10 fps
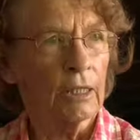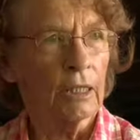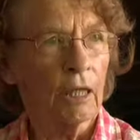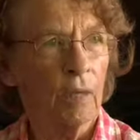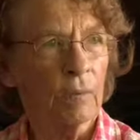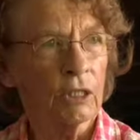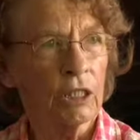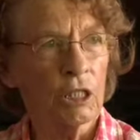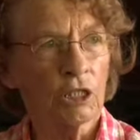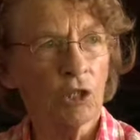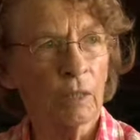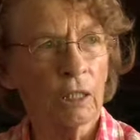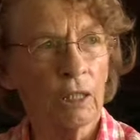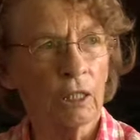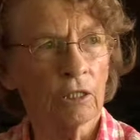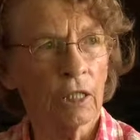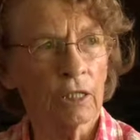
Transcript: I said, how much? She said, so many liters.